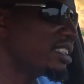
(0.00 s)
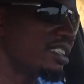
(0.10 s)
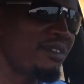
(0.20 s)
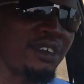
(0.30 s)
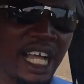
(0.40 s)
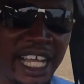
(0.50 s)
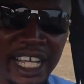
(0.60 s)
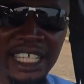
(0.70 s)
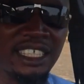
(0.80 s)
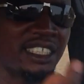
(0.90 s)
If you can
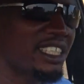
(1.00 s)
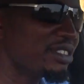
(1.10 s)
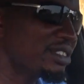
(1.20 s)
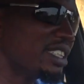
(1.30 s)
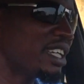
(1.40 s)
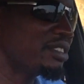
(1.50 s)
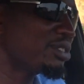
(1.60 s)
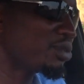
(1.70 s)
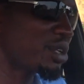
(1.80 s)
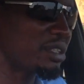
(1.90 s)
get the single
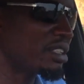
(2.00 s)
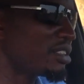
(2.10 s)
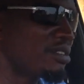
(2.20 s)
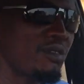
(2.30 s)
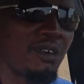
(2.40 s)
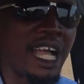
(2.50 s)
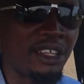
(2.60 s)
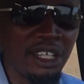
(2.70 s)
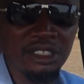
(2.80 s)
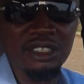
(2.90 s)
circuit one, why
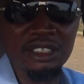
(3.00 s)
not?